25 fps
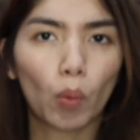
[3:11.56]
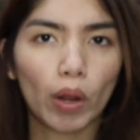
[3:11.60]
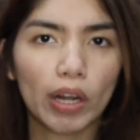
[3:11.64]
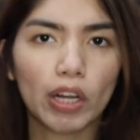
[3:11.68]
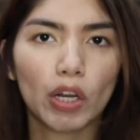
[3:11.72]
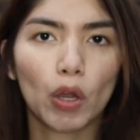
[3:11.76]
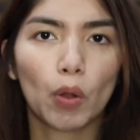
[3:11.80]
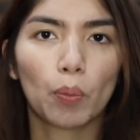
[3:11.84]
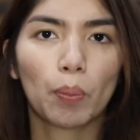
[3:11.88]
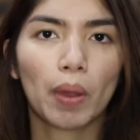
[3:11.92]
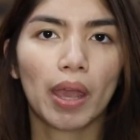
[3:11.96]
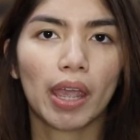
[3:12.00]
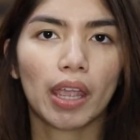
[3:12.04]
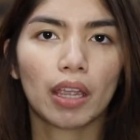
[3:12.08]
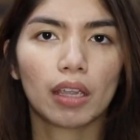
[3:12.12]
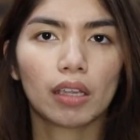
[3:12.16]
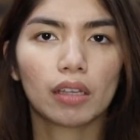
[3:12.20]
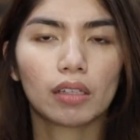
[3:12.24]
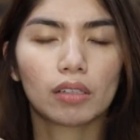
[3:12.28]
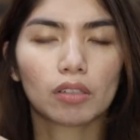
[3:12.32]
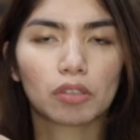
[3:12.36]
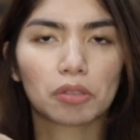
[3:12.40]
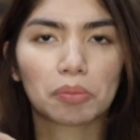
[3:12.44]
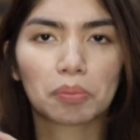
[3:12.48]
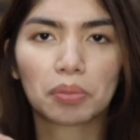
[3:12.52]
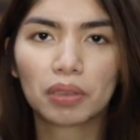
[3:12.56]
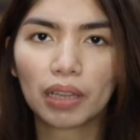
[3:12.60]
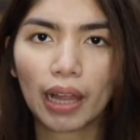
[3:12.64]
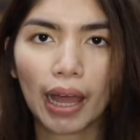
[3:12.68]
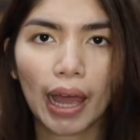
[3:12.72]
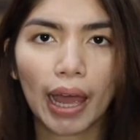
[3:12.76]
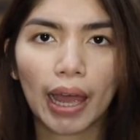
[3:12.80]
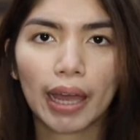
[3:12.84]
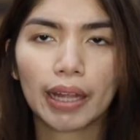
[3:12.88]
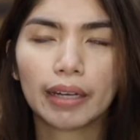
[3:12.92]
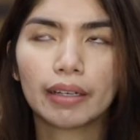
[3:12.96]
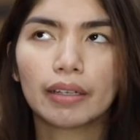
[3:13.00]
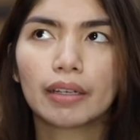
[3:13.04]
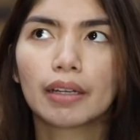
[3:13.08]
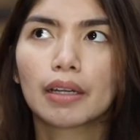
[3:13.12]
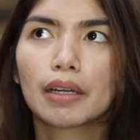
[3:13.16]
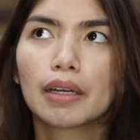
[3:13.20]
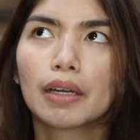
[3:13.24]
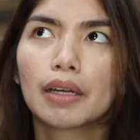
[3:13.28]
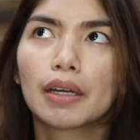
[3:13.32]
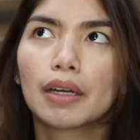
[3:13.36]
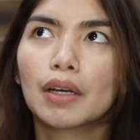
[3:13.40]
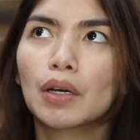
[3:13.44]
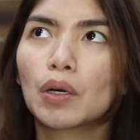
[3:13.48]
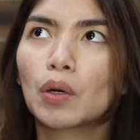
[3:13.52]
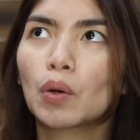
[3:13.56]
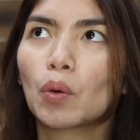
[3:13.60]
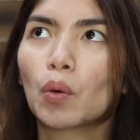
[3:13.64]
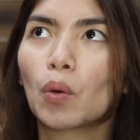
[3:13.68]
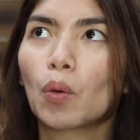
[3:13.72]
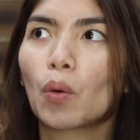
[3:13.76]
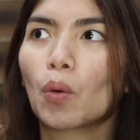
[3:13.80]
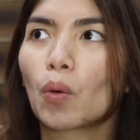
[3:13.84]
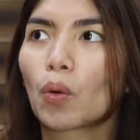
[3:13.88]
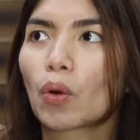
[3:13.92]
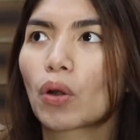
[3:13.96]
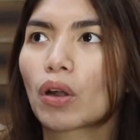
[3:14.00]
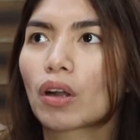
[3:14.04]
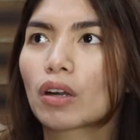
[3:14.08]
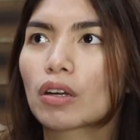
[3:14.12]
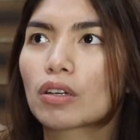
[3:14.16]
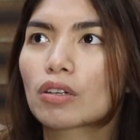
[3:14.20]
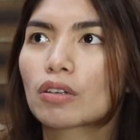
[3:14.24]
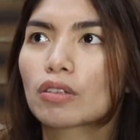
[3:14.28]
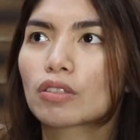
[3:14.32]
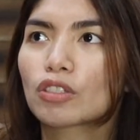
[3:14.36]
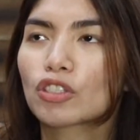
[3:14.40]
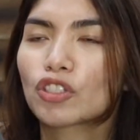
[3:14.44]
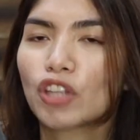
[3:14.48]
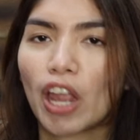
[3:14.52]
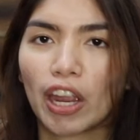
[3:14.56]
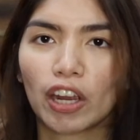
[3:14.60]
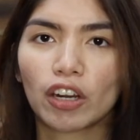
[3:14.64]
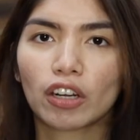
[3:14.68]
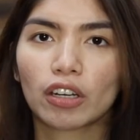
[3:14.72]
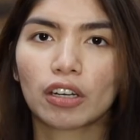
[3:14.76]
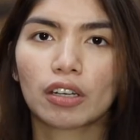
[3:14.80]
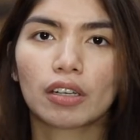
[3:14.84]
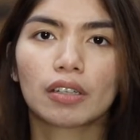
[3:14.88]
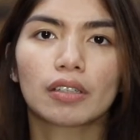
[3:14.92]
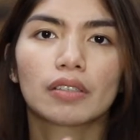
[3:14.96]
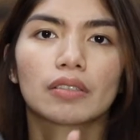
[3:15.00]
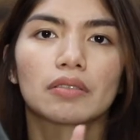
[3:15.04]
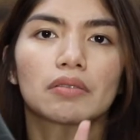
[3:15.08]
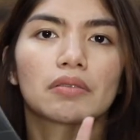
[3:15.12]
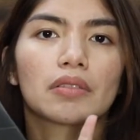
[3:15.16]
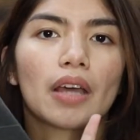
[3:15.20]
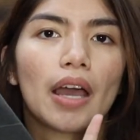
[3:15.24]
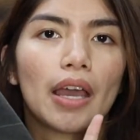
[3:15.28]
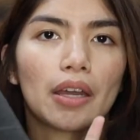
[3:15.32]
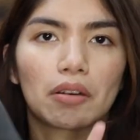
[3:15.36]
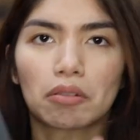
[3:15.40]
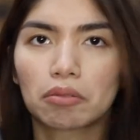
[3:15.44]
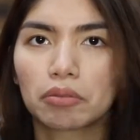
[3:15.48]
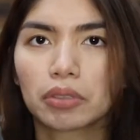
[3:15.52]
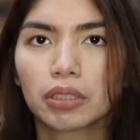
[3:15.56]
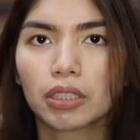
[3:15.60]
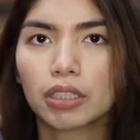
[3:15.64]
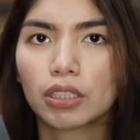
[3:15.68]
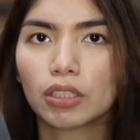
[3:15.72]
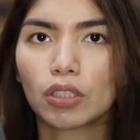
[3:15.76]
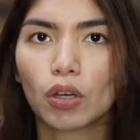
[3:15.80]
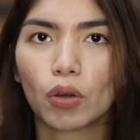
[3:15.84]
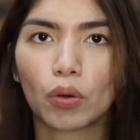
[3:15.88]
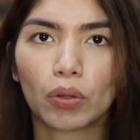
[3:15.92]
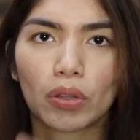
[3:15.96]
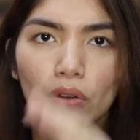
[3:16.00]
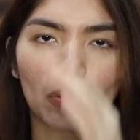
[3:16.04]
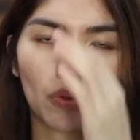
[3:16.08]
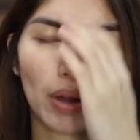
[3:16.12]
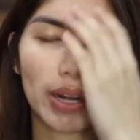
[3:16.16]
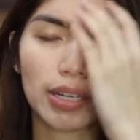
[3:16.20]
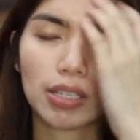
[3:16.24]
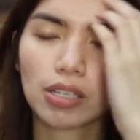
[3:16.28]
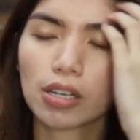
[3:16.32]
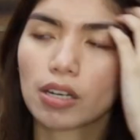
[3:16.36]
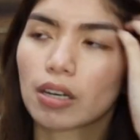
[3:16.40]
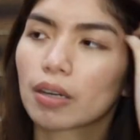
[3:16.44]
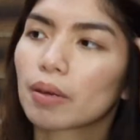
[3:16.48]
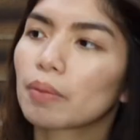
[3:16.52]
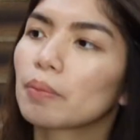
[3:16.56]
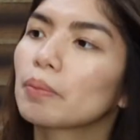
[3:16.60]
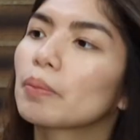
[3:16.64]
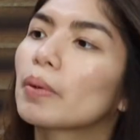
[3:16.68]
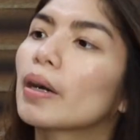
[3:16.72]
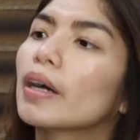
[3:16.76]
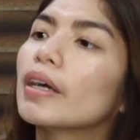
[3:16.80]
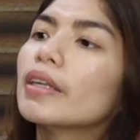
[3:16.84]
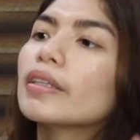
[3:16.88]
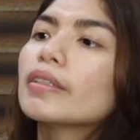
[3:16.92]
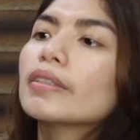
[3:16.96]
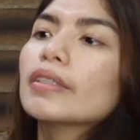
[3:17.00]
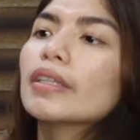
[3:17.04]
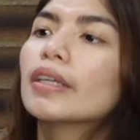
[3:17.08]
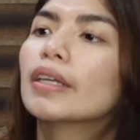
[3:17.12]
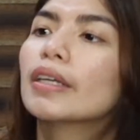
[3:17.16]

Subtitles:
window pane or plaid or checkered. I don't really know the right term, but